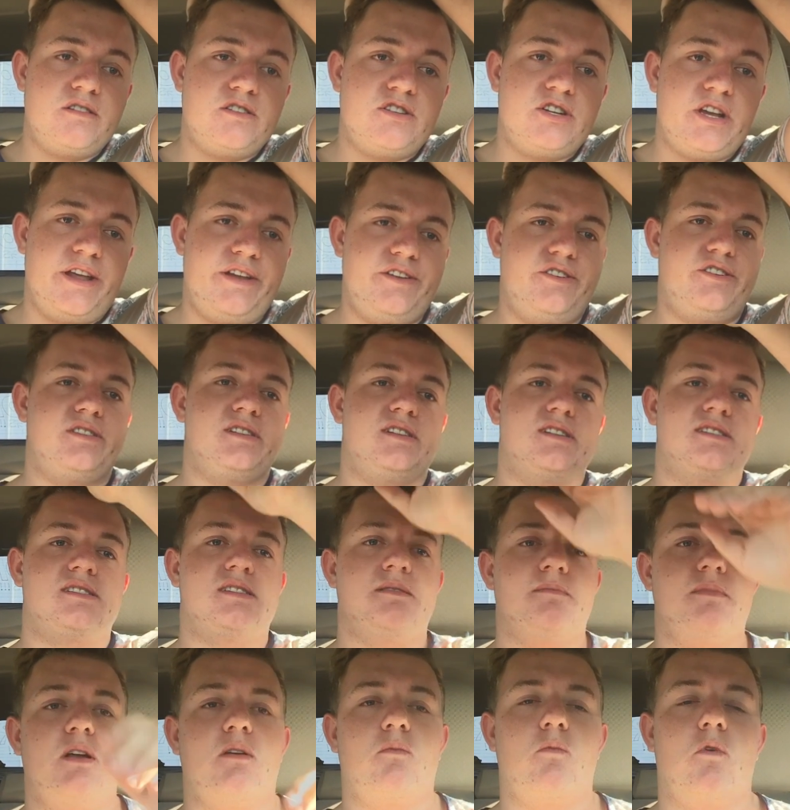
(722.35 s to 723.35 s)
change into
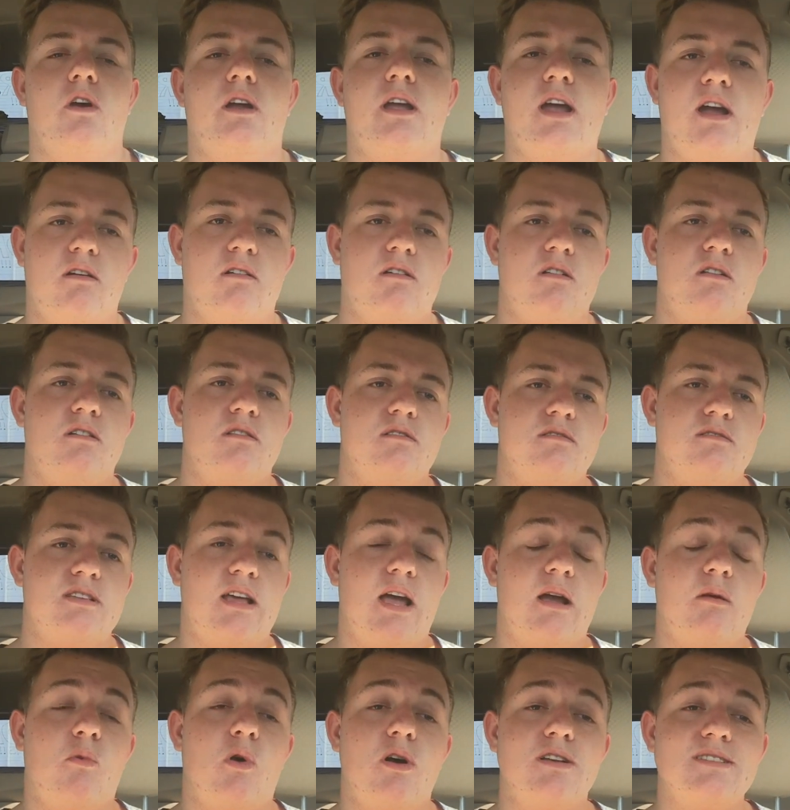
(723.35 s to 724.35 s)
some like workout clothes.
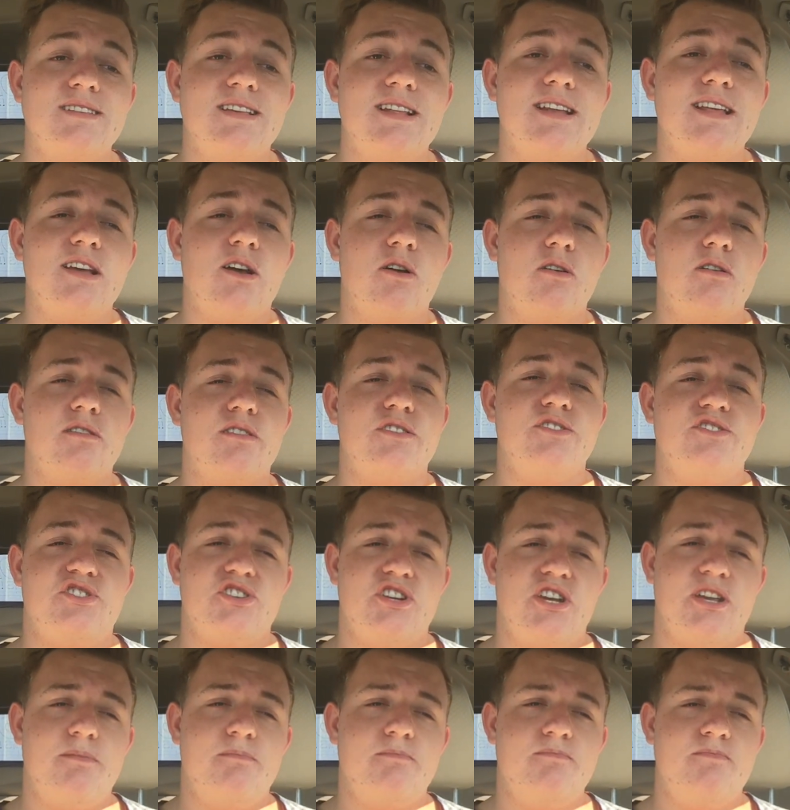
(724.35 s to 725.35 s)
I was going to go to the
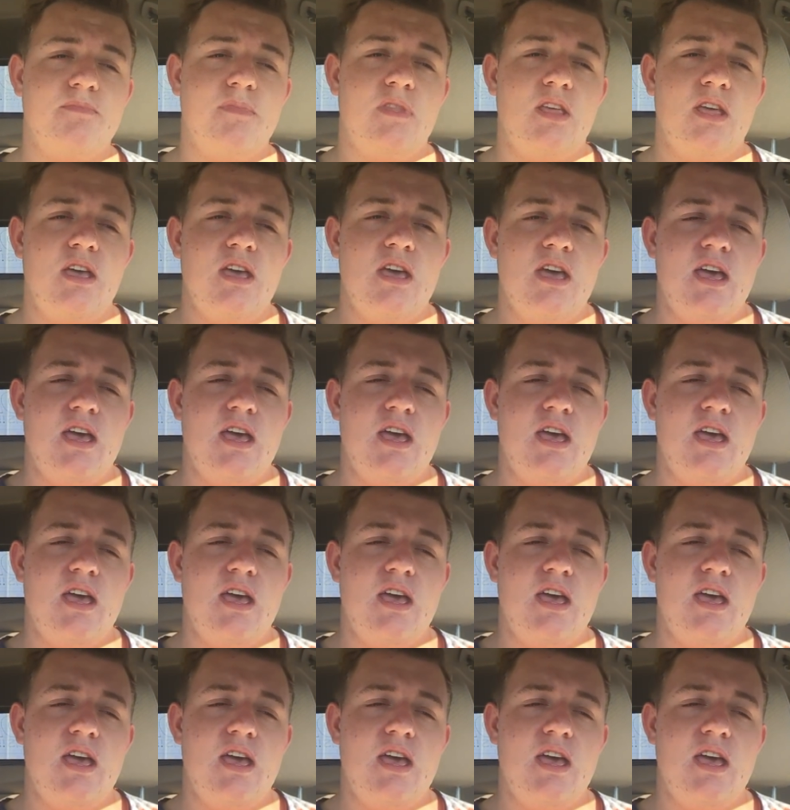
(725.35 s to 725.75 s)
gym,